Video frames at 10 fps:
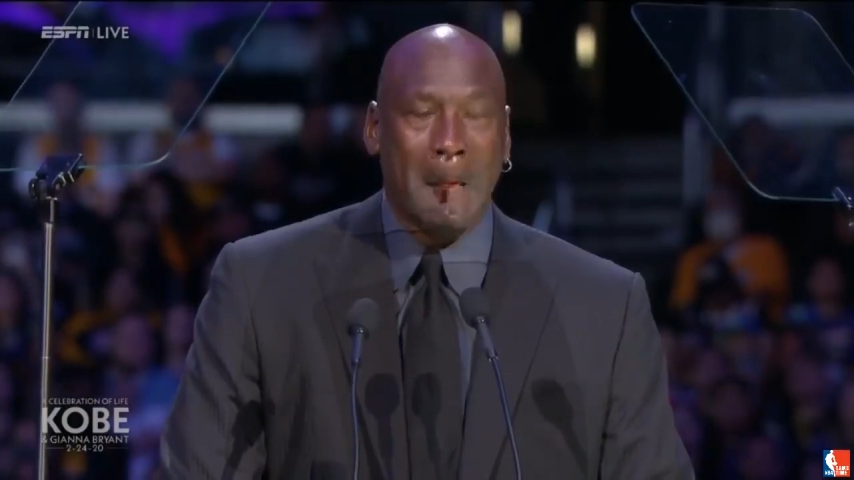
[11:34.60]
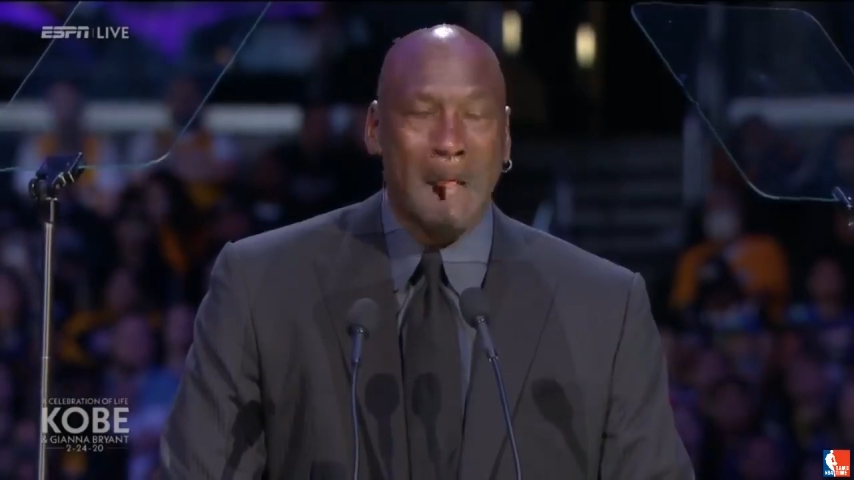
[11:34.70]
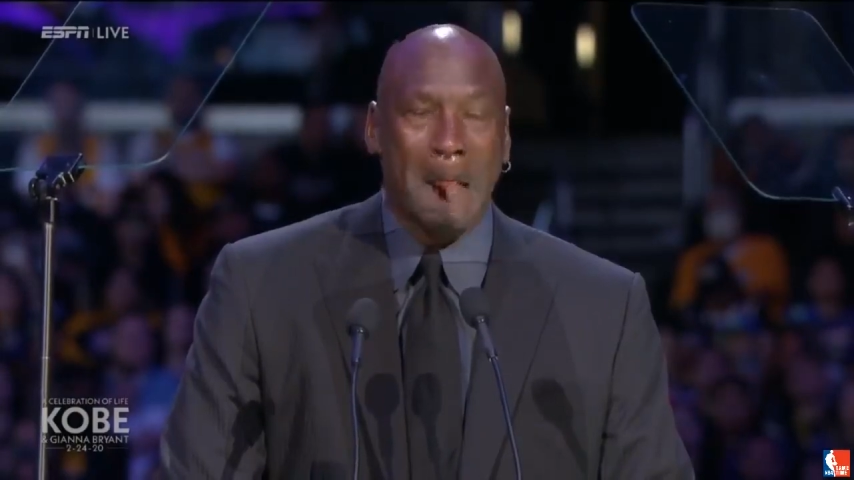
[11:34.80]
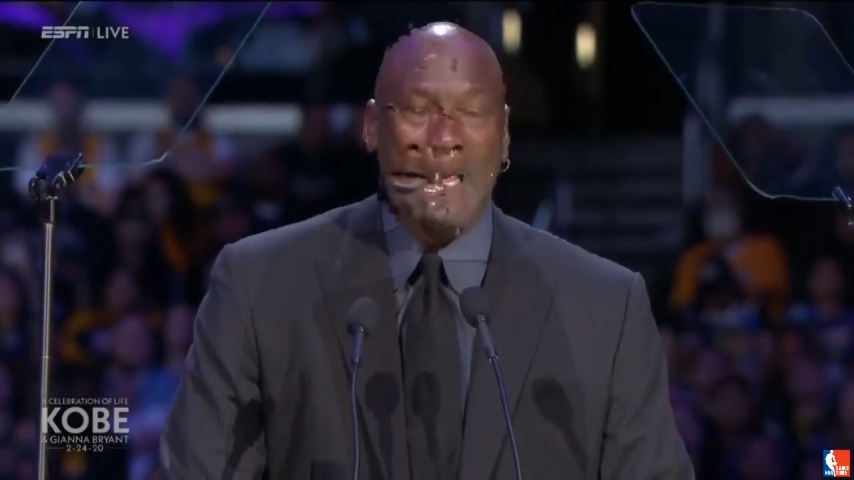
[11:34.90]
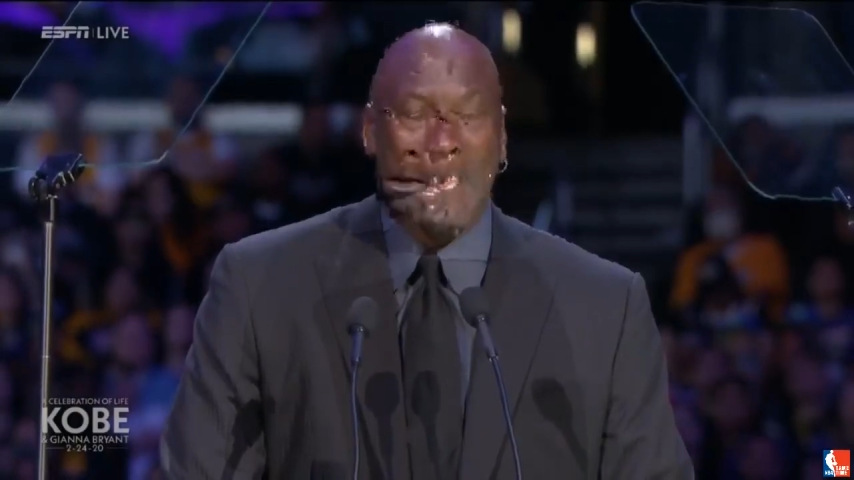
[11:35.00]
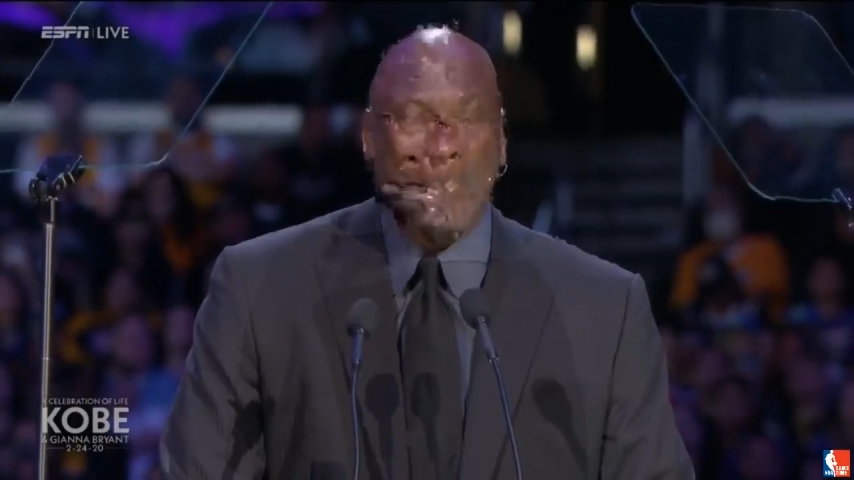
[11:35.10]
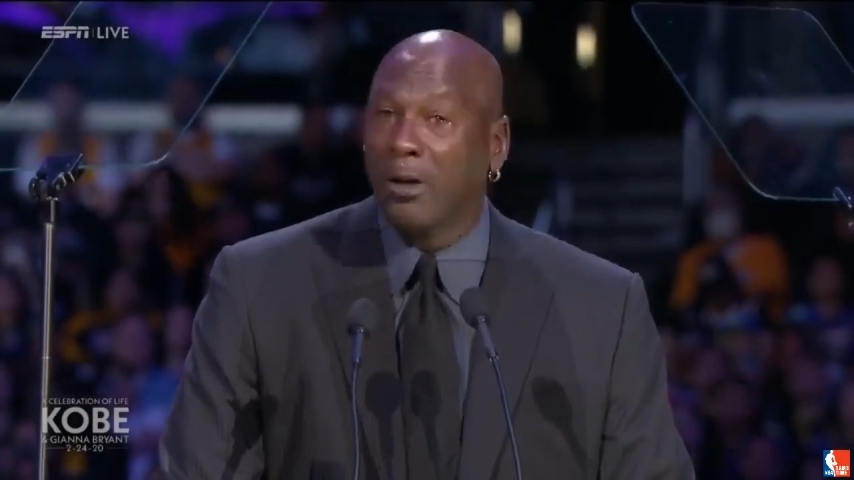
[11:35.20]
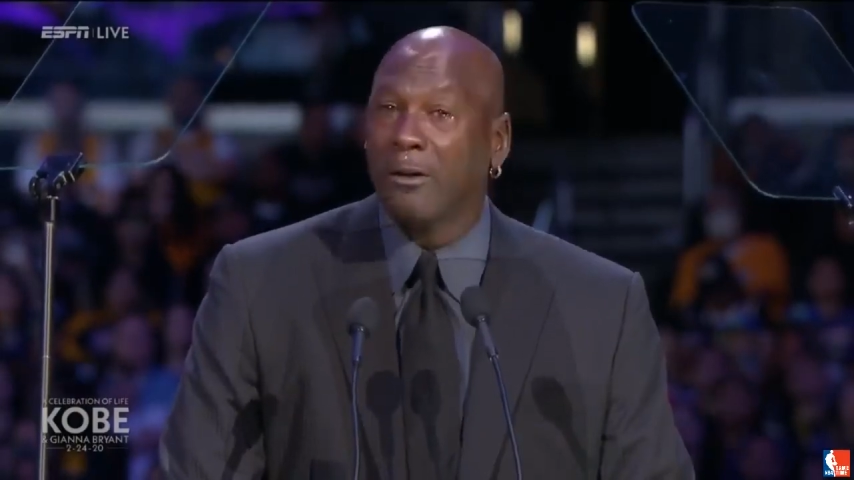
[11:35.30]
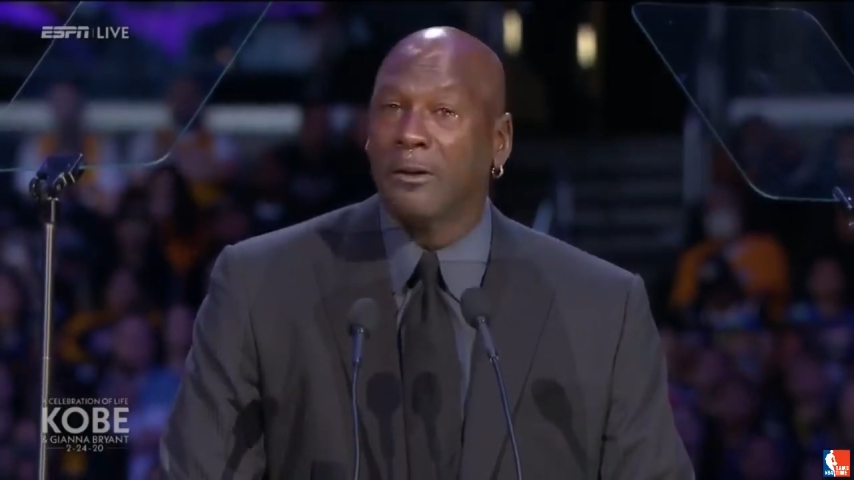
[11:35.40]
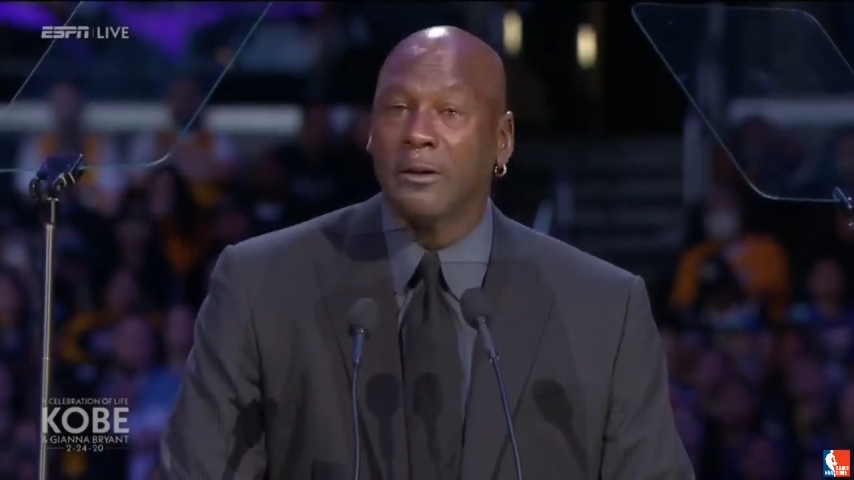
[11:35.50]
a little
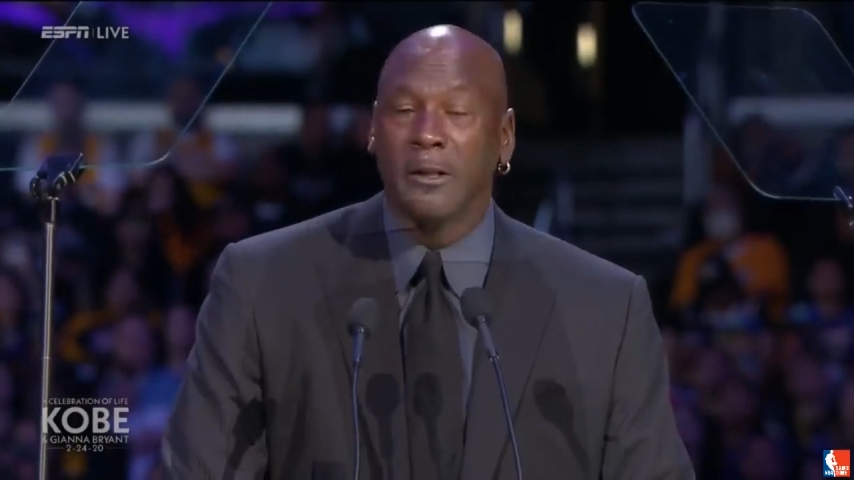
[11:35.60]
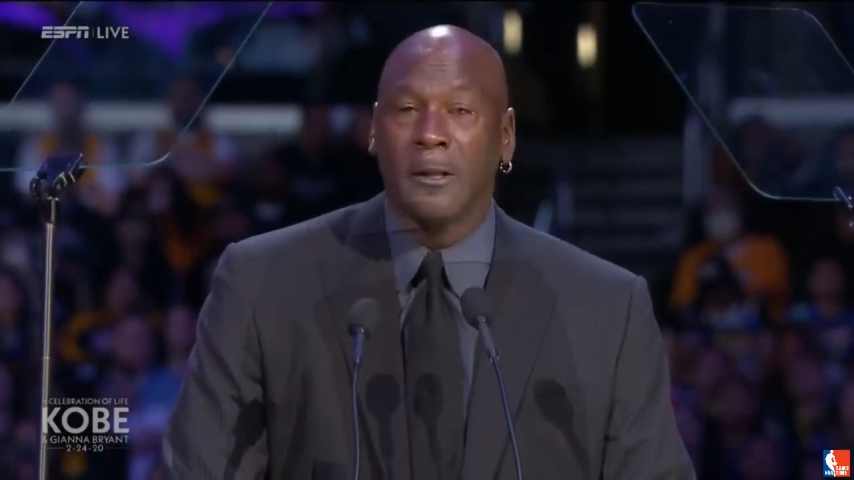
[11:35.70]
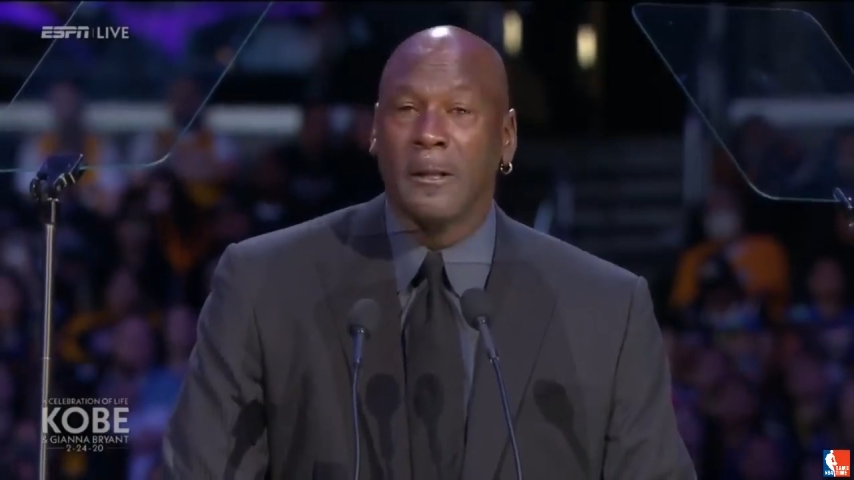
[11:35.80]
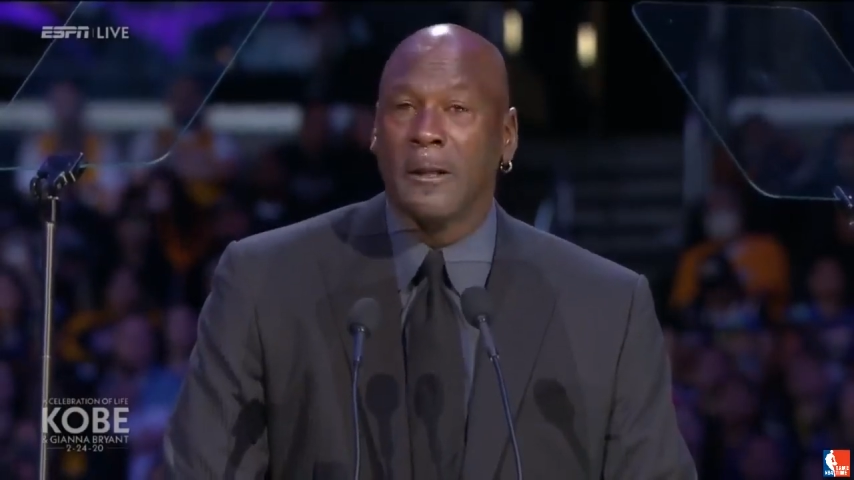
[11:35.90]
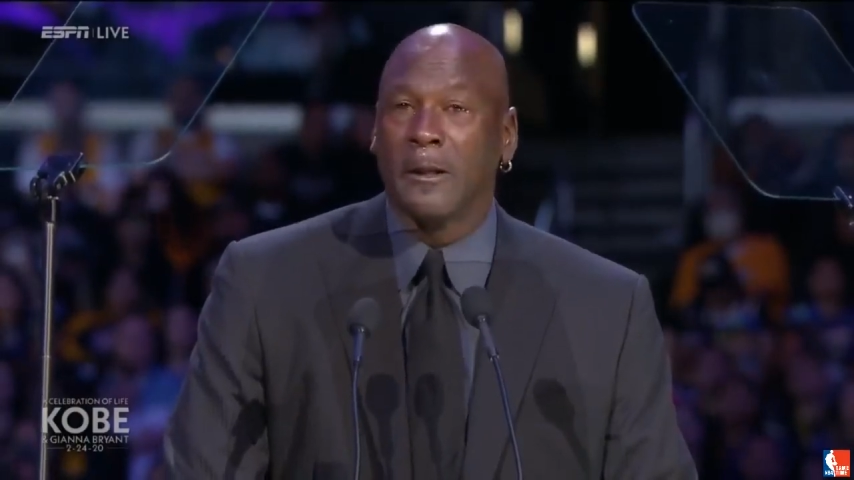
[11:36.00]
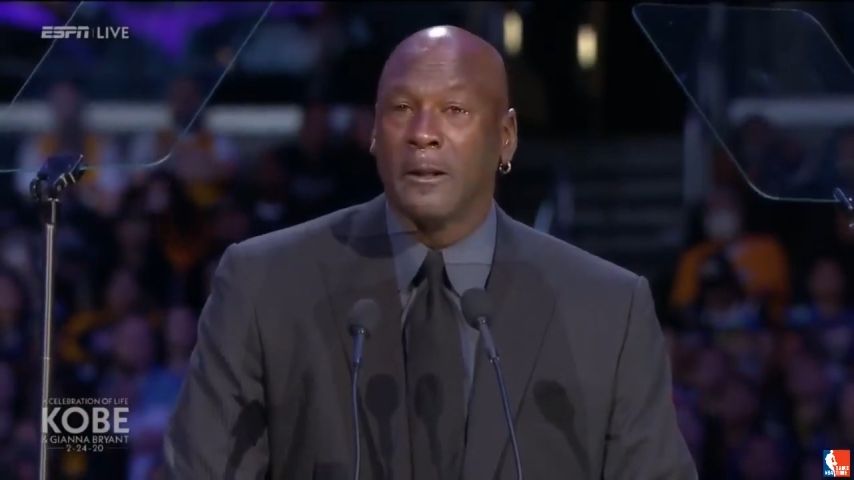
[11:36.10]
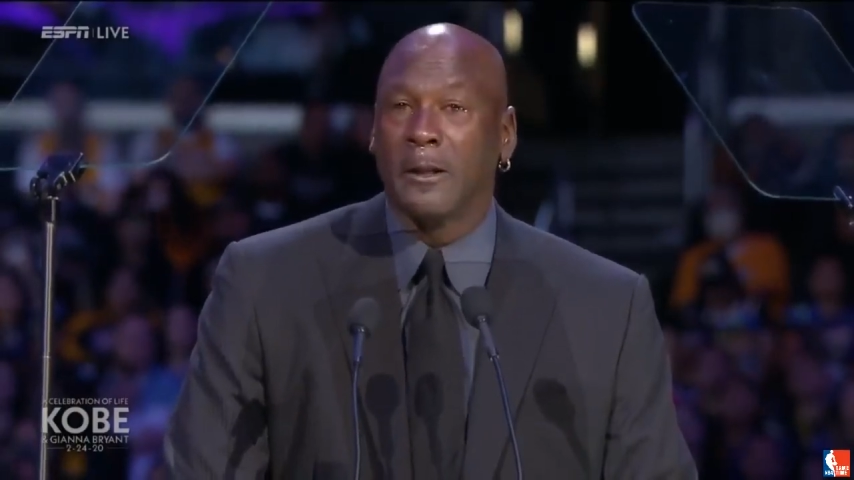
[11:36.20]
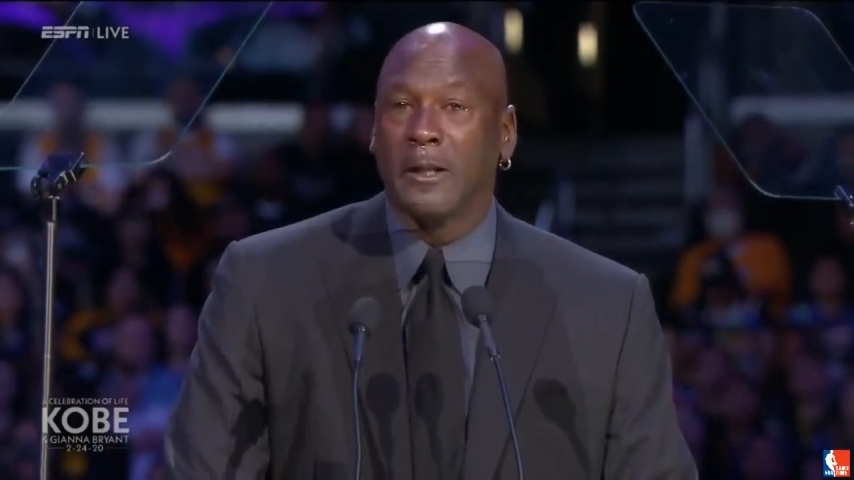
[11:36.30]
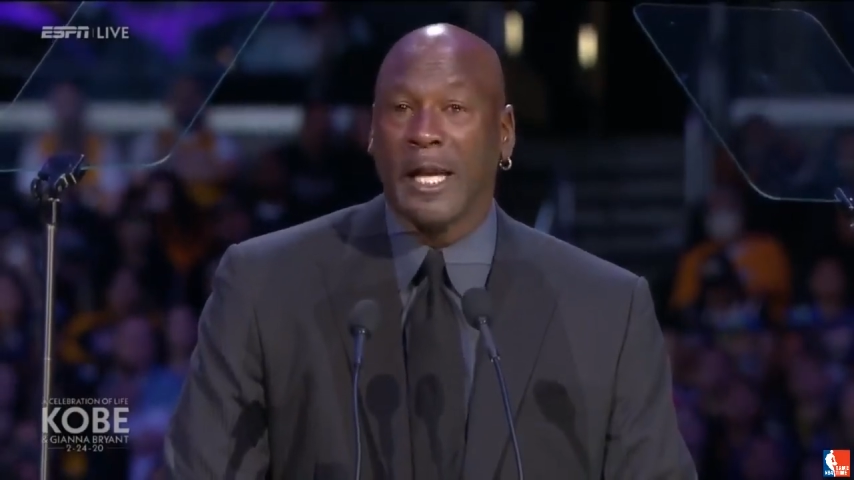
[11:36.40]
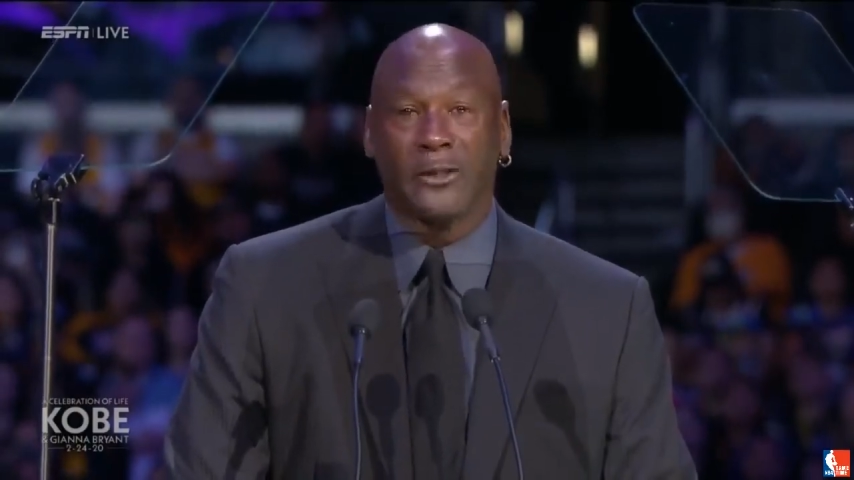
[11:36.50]
brother that I